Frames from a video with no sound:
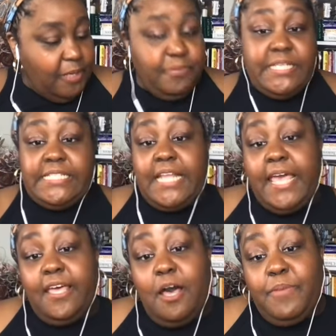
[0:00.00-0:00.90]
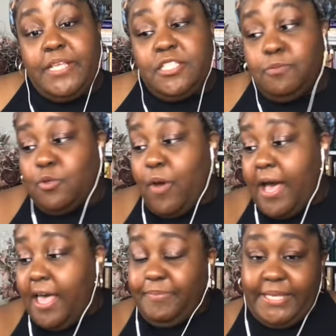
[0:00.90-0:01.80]
Please like, comment, and
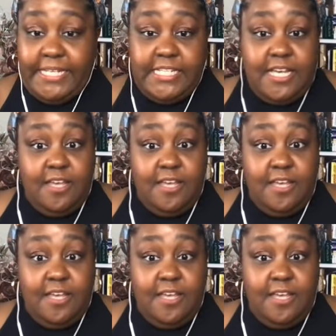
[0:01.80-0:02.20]
subscribe. And